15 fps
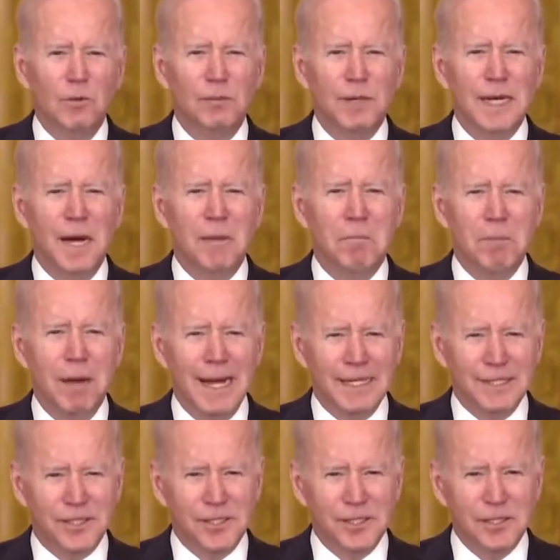will be
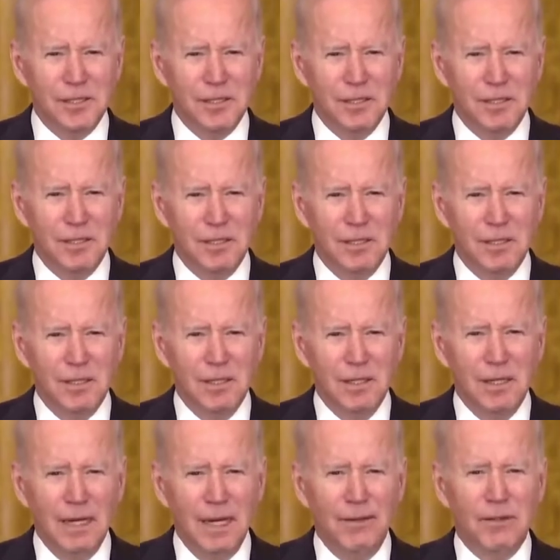immense.
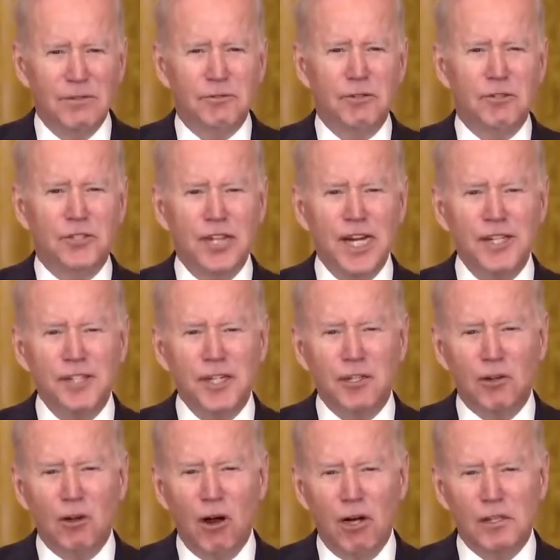And the strategic
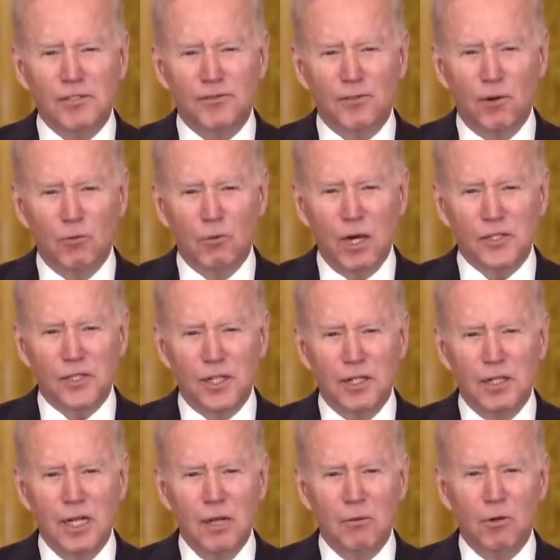cost for
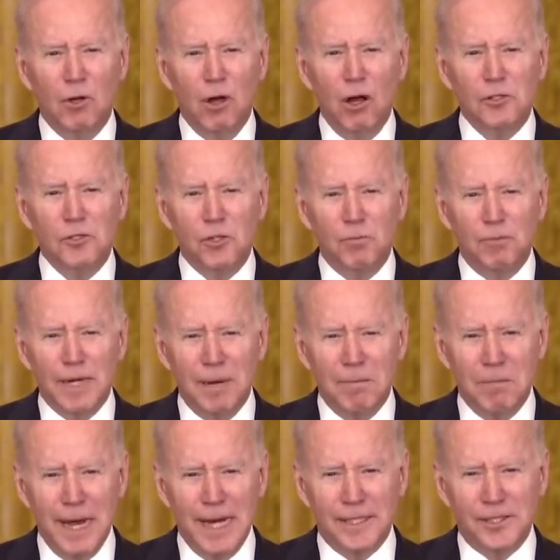Russia will also be
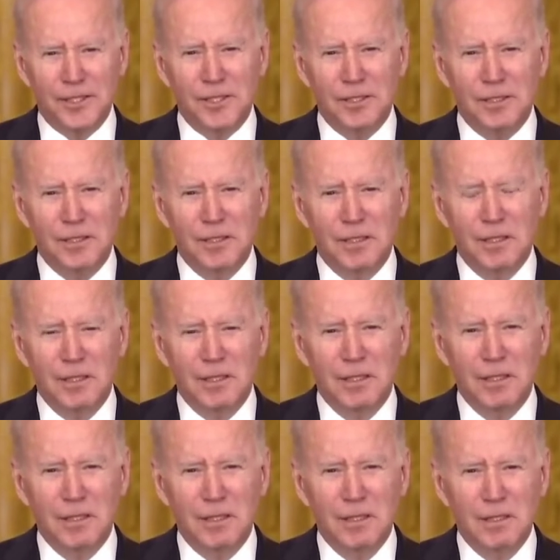immense.
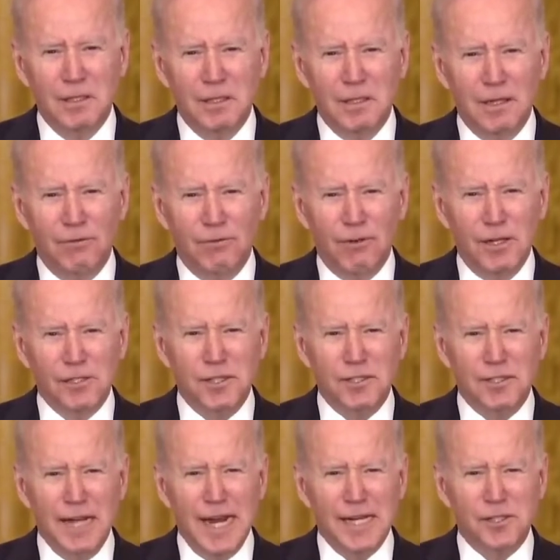If Russia
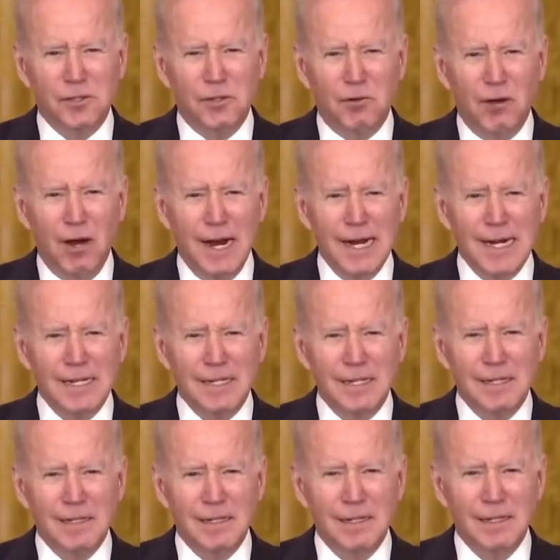attacks
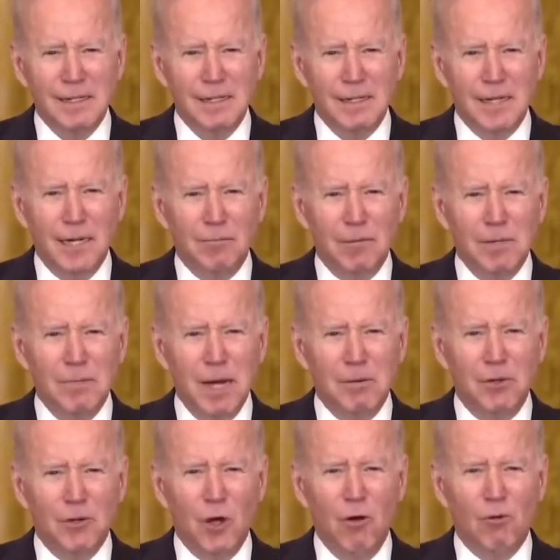Ukraine, It'll be met
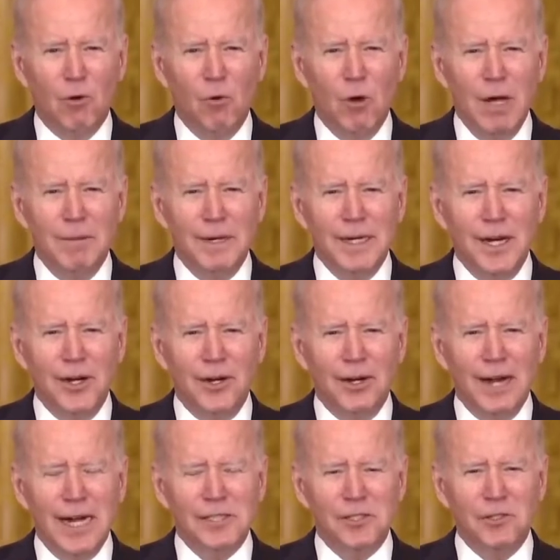with overwhelming
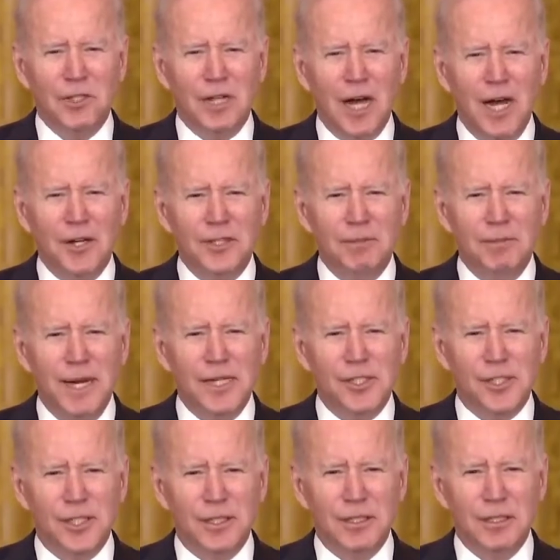international
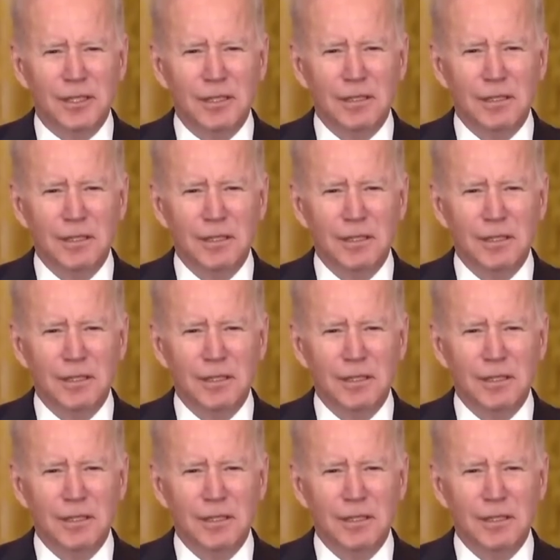condemnation.